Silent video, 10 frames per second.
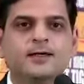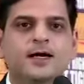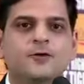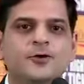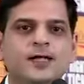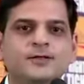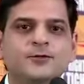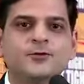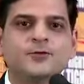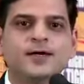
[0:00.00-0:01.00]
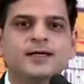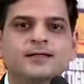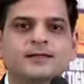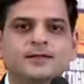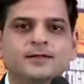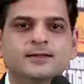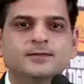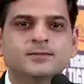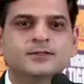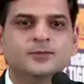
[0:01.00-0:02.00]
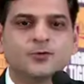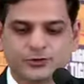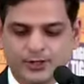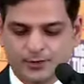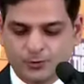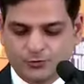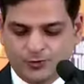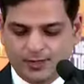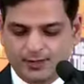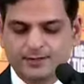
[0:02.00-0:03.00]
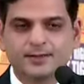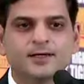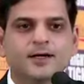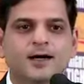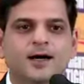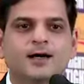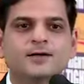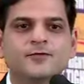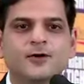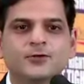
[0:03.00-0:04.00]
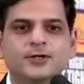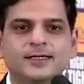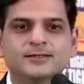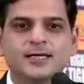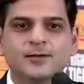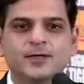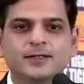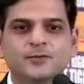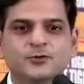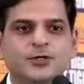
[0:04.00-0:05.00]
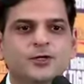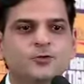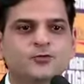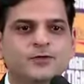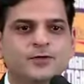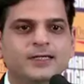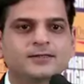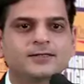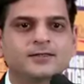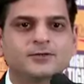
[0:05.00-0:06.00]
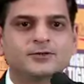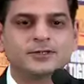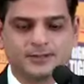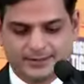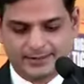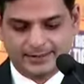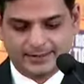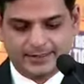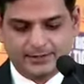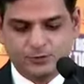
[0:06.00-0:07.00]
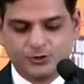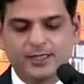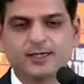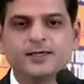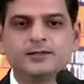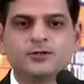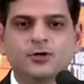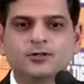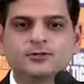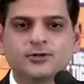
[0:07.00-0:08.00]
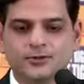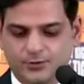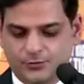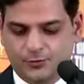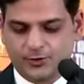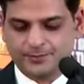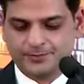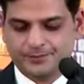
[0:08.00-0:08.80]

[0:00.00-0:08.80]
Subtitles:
I would like to invite Mr. Motilal Oswal, our founder and chairman, Motilal Oswal Financial Services, to share his thoughts on this forum.